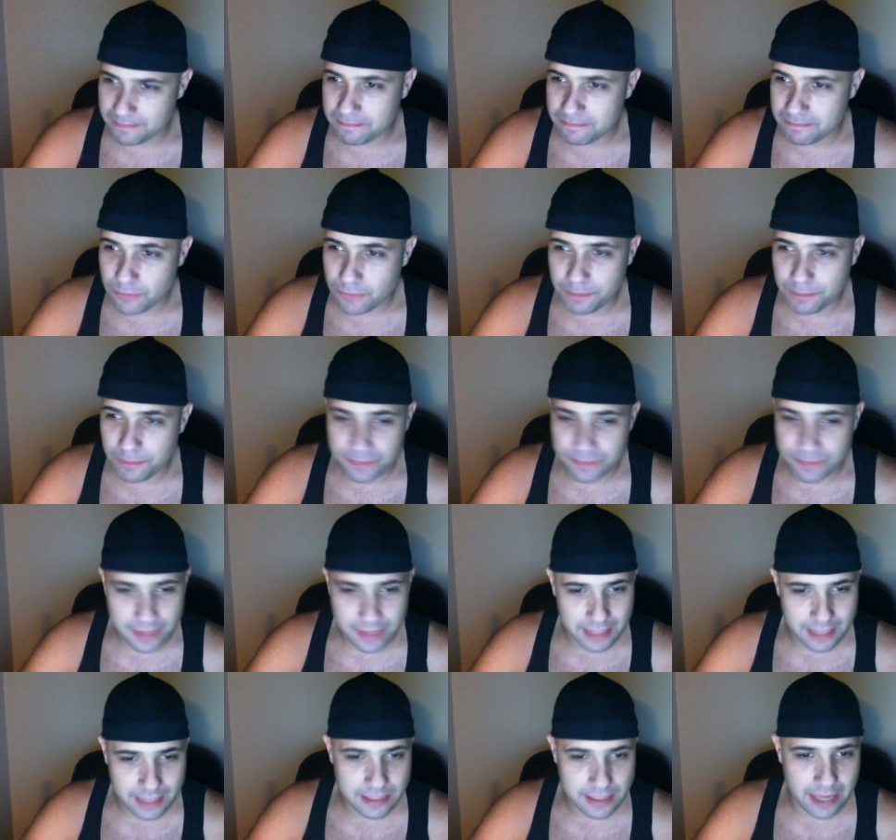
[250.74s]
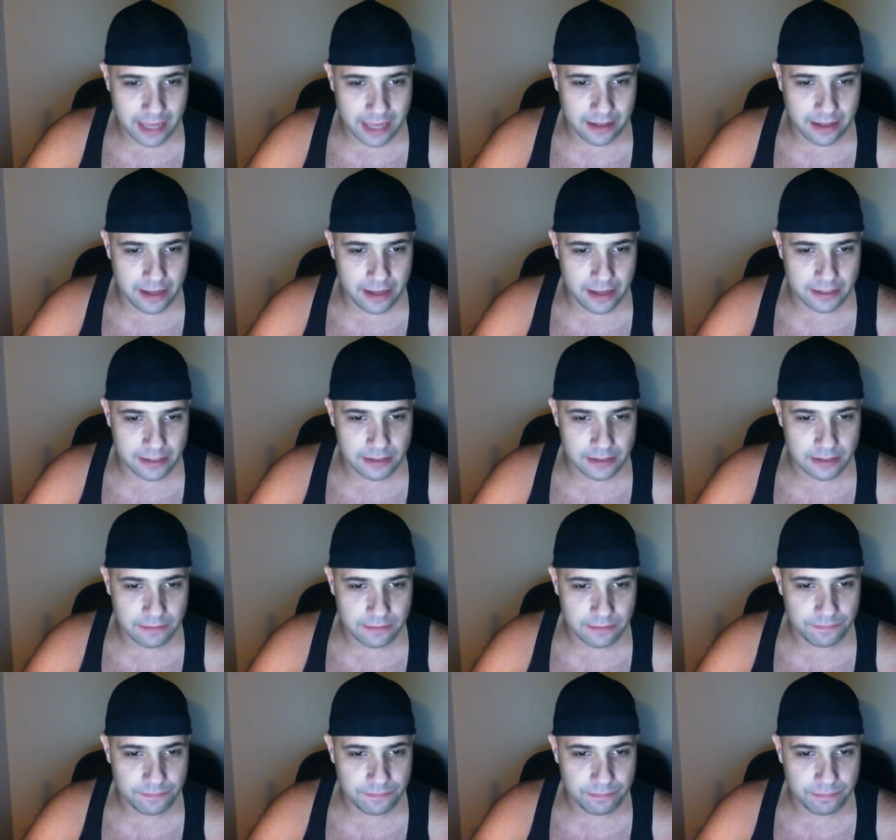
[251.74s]
Oh, that's that, guys.
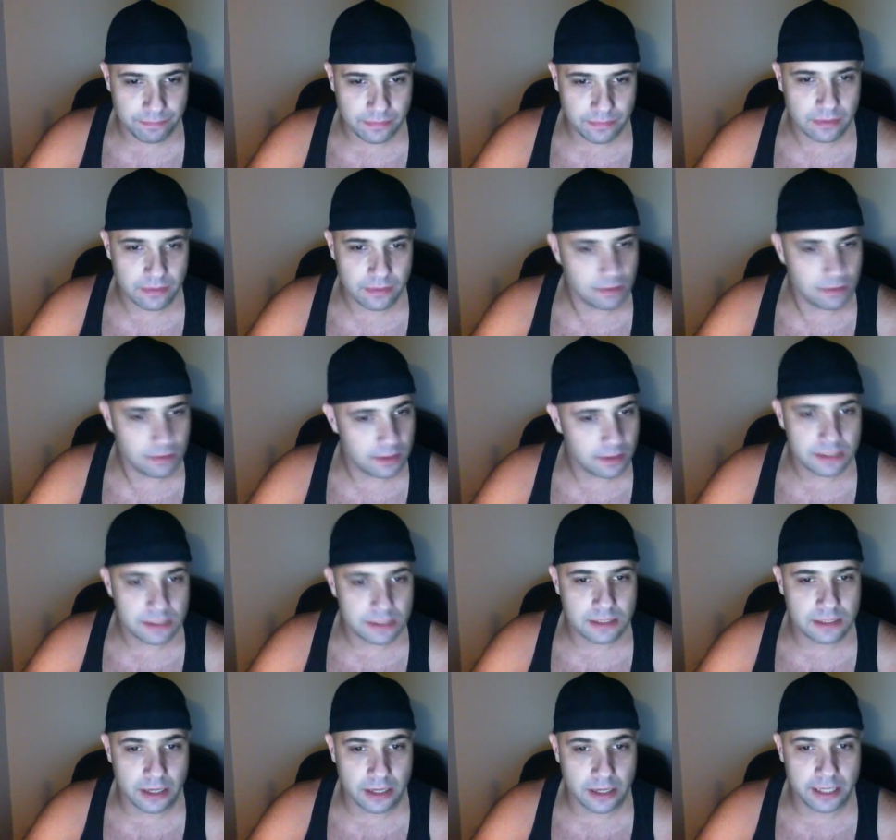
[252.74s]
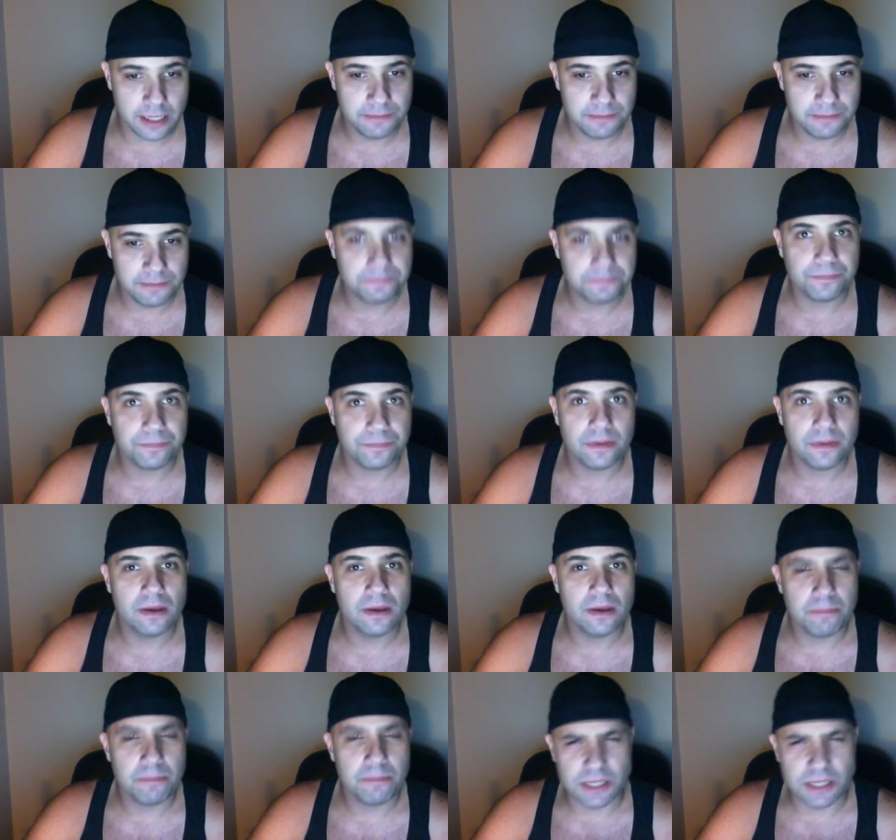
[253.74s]
Study.
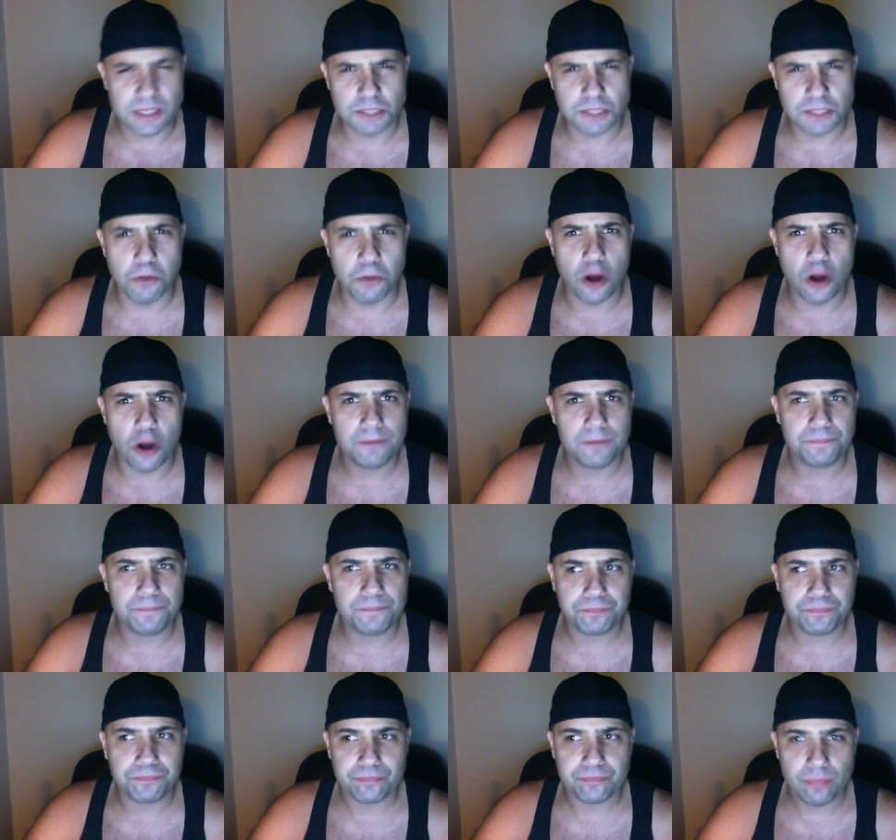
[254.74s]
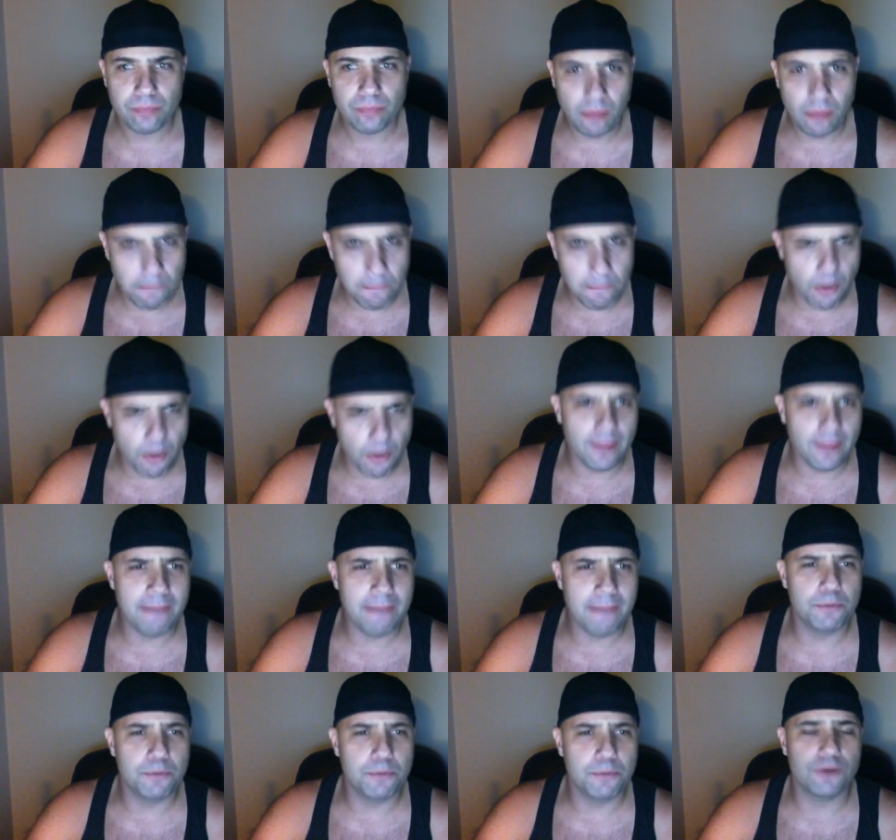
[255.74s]
Be smart. Buy that
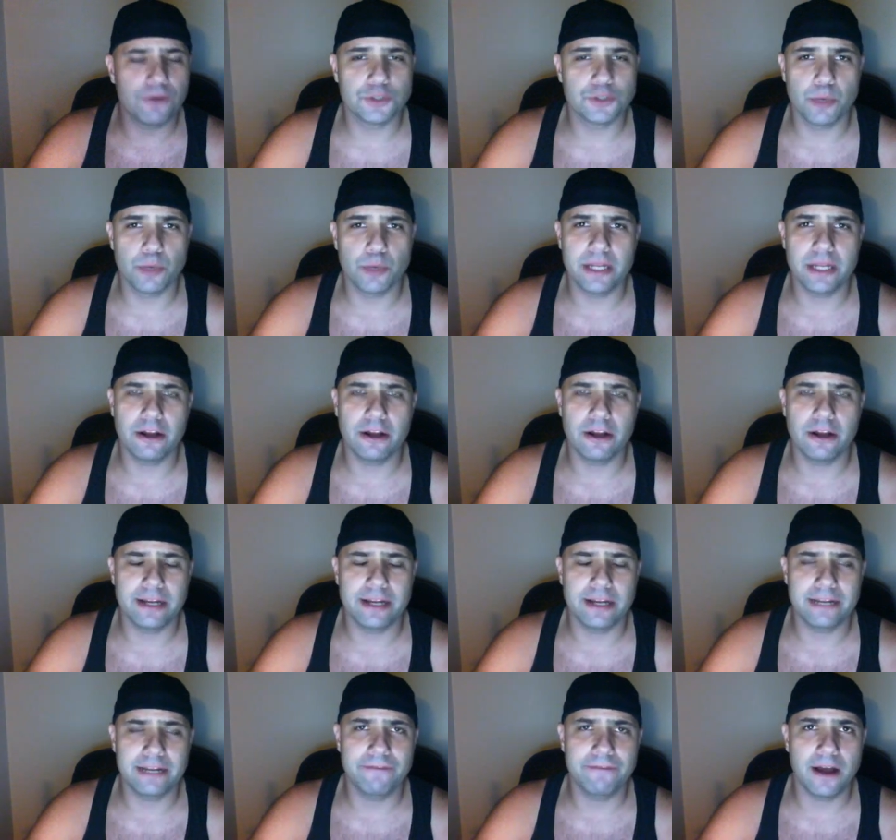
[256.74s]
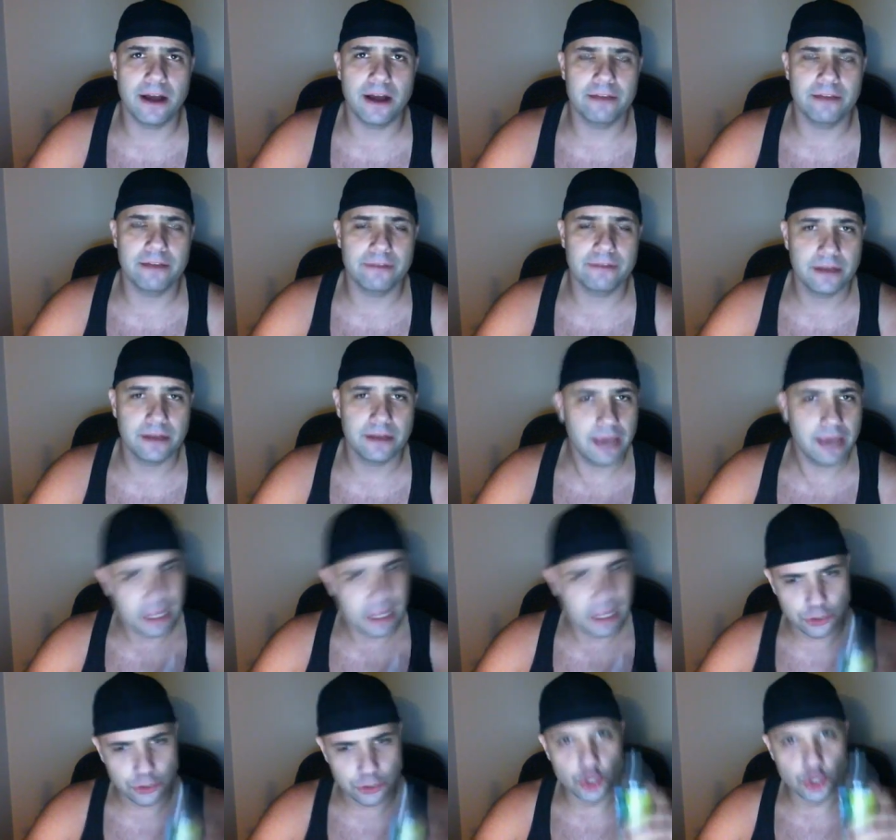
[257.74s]
book for $29.95.
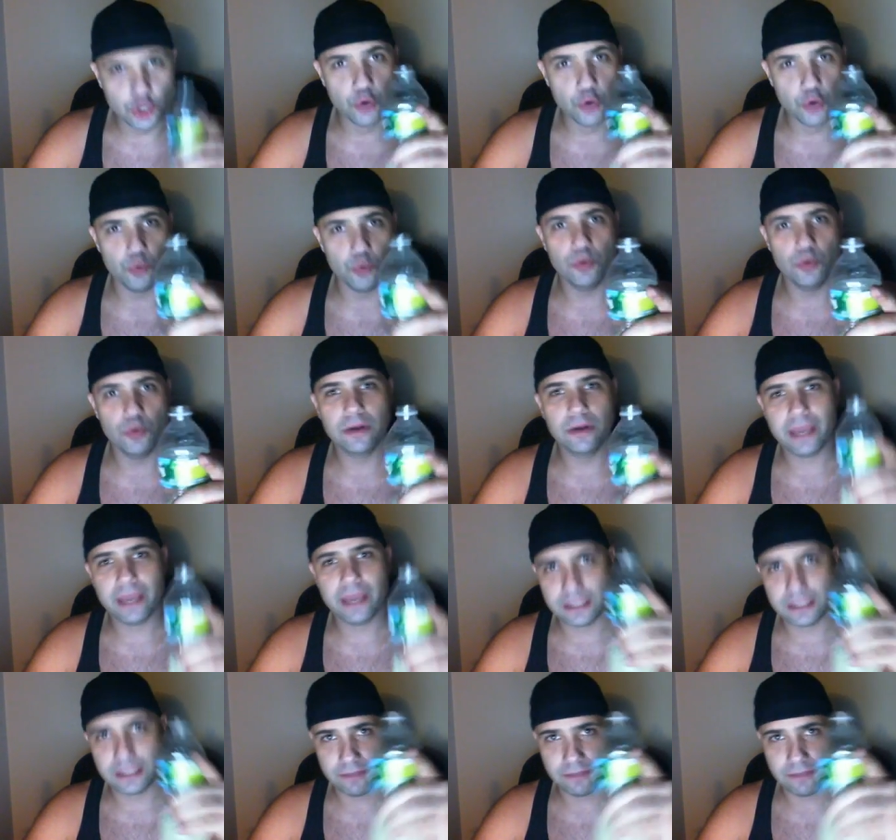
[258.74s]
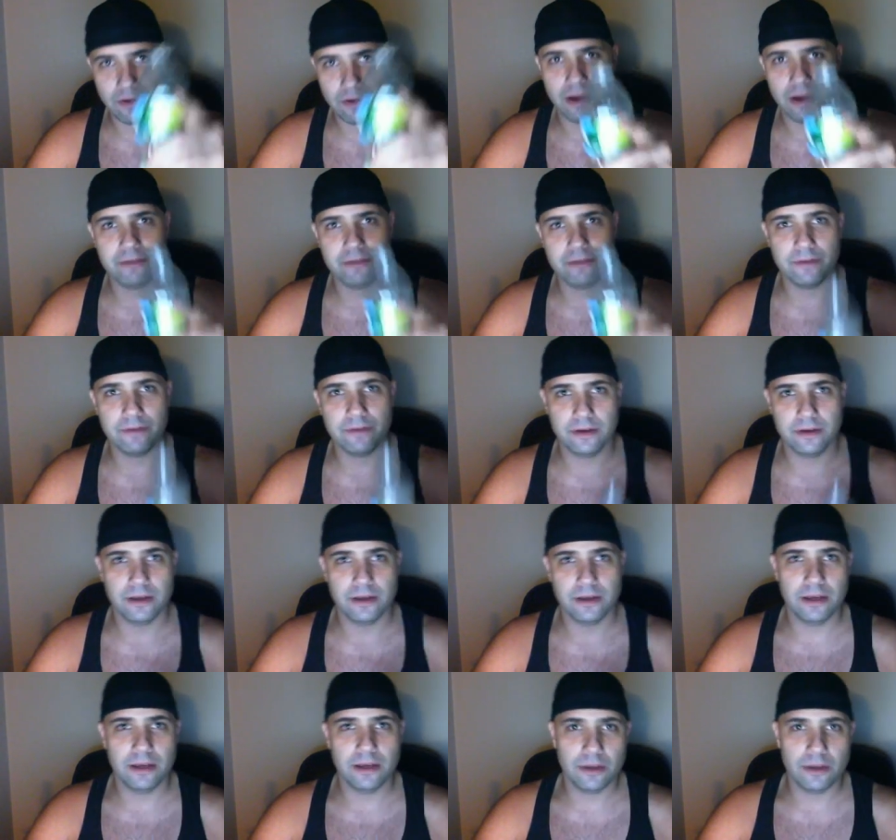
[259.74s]
And you can survive
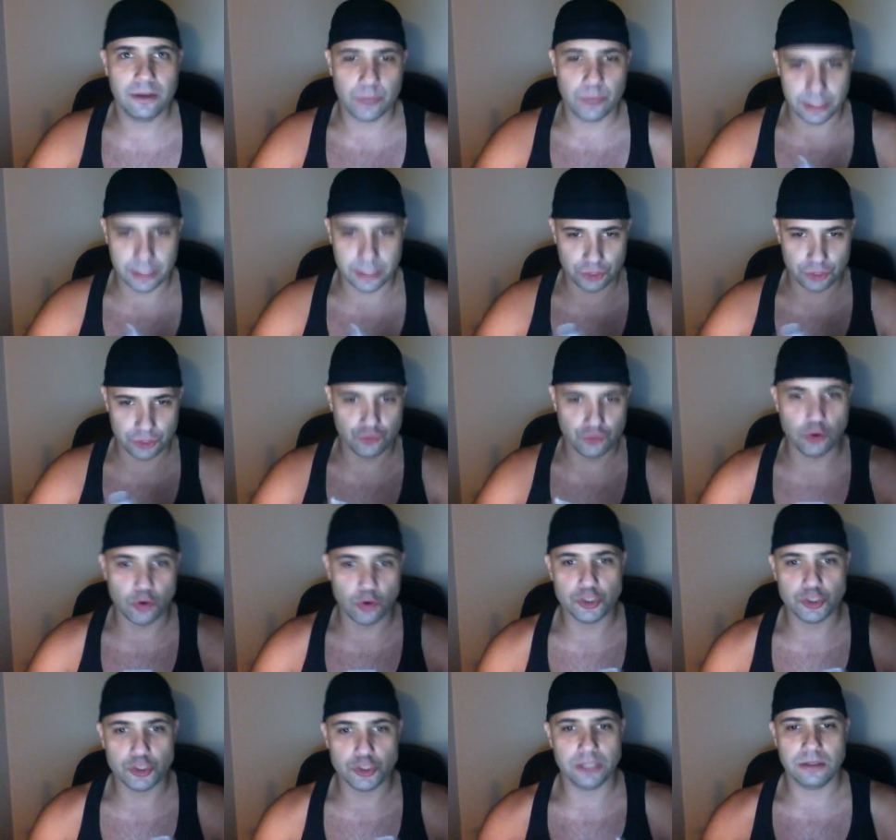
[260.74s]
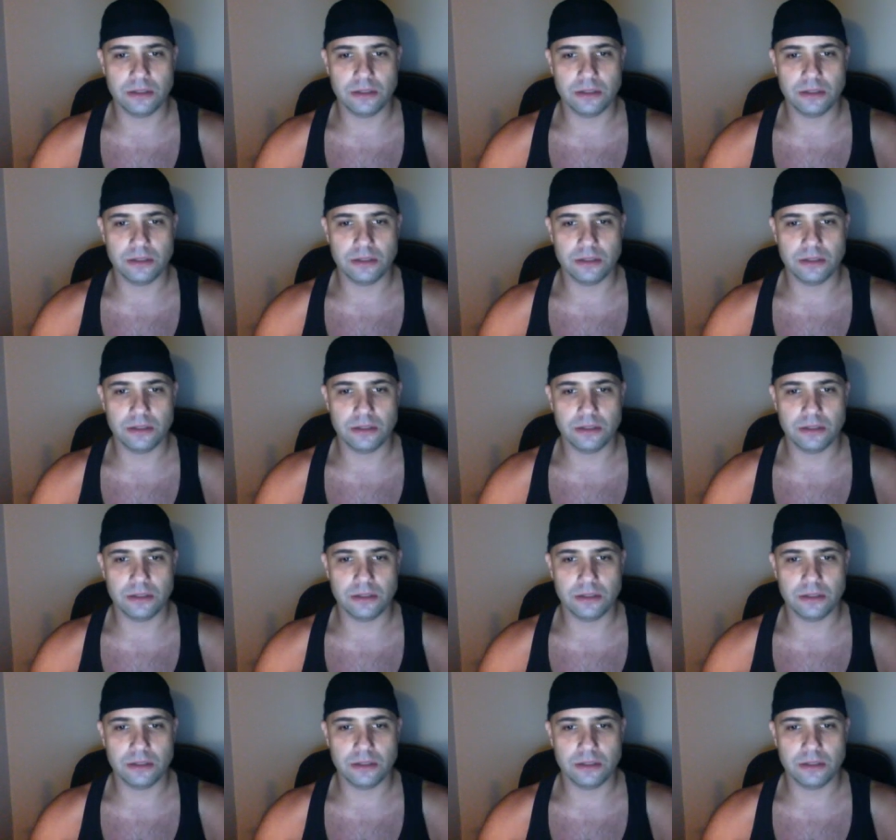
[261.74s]
when this Trojan